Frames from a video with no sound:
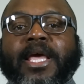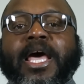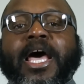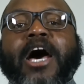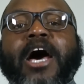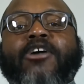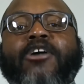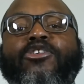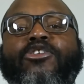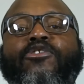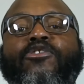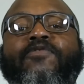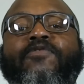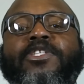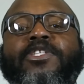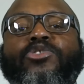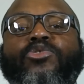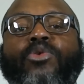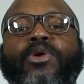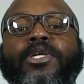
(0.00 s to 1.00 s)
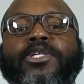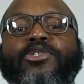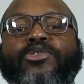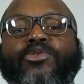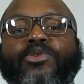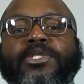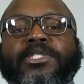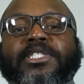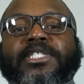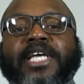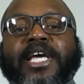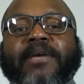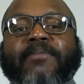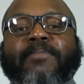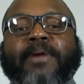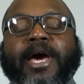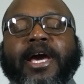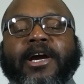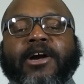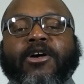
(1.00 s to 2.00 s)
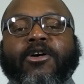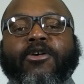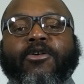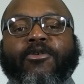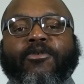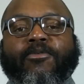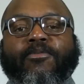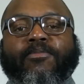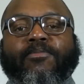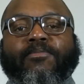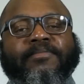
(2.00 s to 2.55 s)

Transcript: how you've enjoyed your stay back home.